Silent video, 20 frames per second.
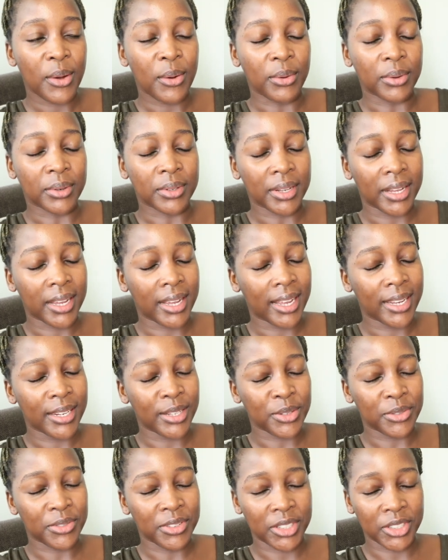Oh, I
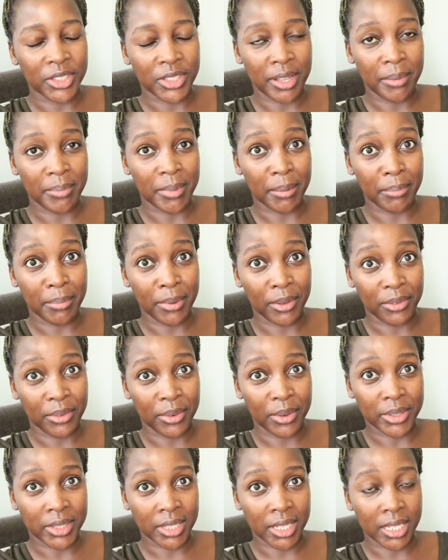need to finish something
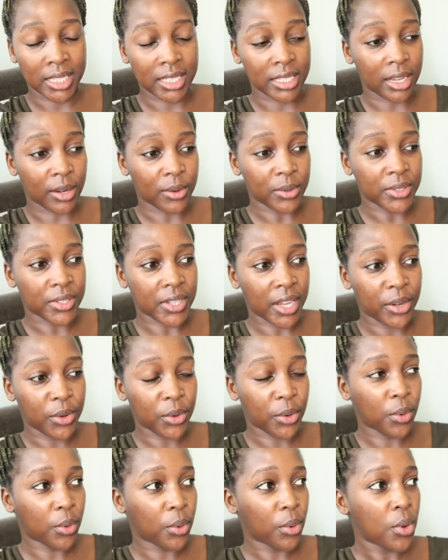before she gets here because I
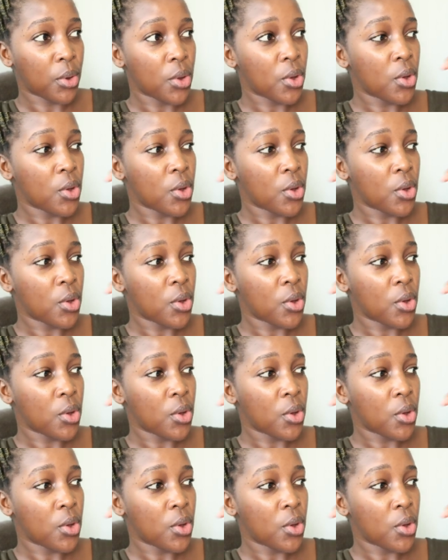know.